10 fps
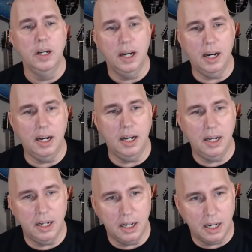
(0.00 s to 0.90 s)
Uh,
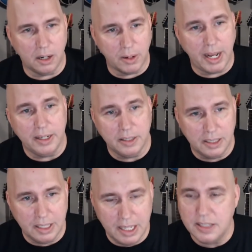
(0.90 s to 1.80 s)
all right,
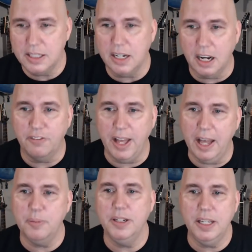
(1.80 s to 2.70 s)
easy enough.
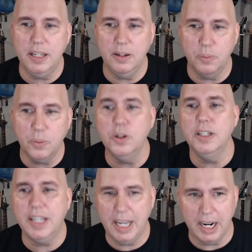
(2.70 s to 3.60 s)
Ebony
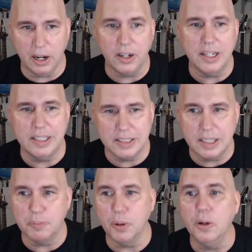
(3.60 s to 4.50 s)
Wood Care is
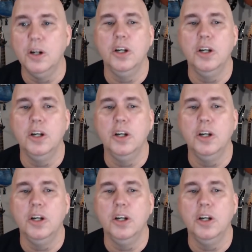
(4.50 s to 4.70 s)
simple.